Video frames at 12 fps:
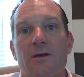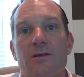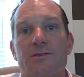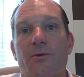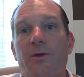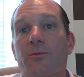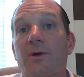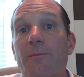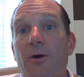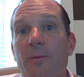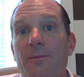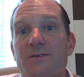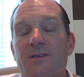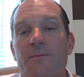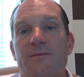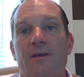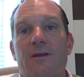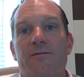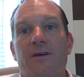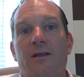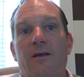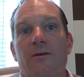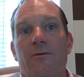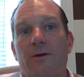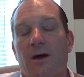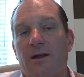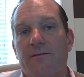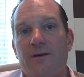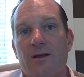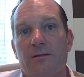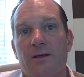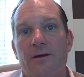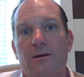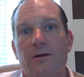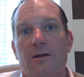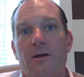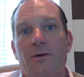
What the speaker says: so he repurposed them to innovate a new kind of ventilator,